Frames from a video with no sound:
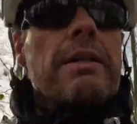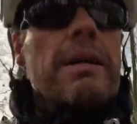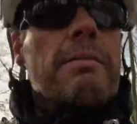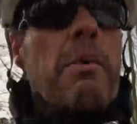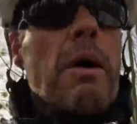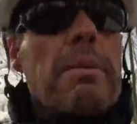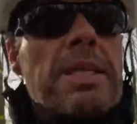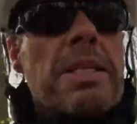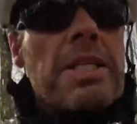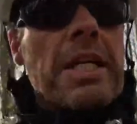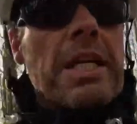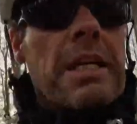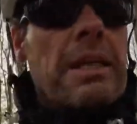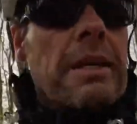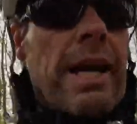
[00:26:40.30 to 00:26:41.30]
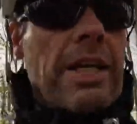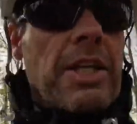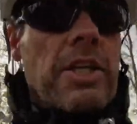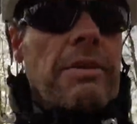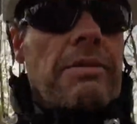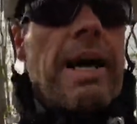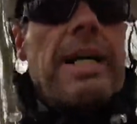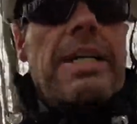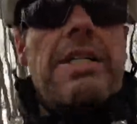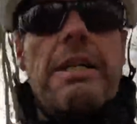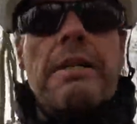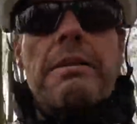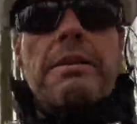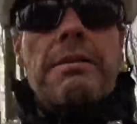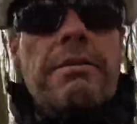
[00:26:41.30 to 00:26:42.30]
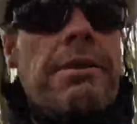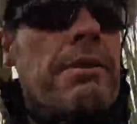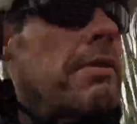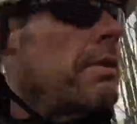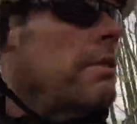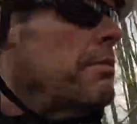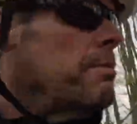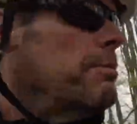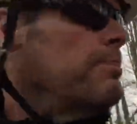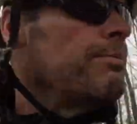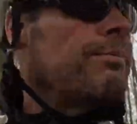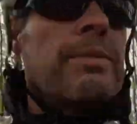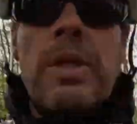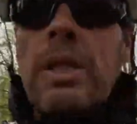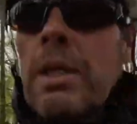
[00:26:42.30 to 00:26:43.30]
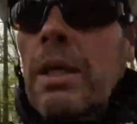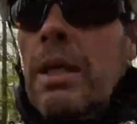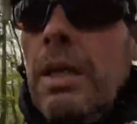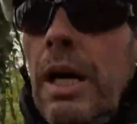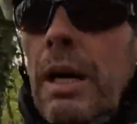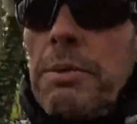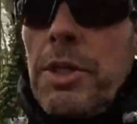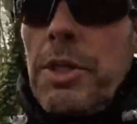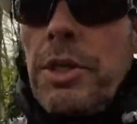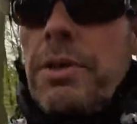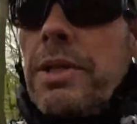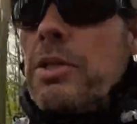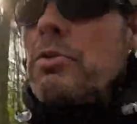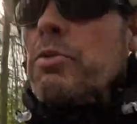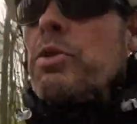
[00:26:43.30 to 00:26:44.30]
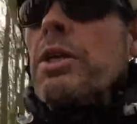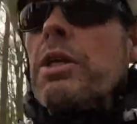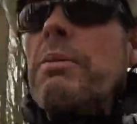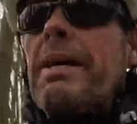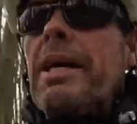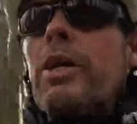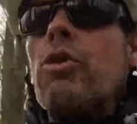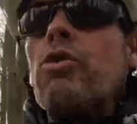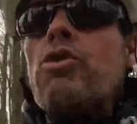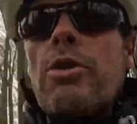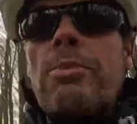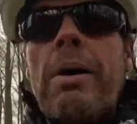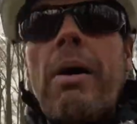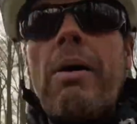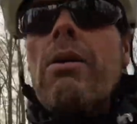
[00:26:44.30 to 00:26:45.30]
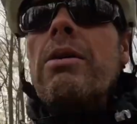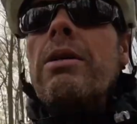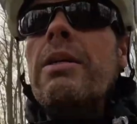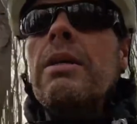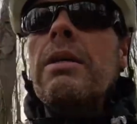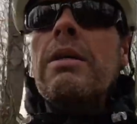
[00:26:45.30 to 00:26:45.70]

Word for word: they might be digging, excavating for. Um, I'm sure this was going to be a country park.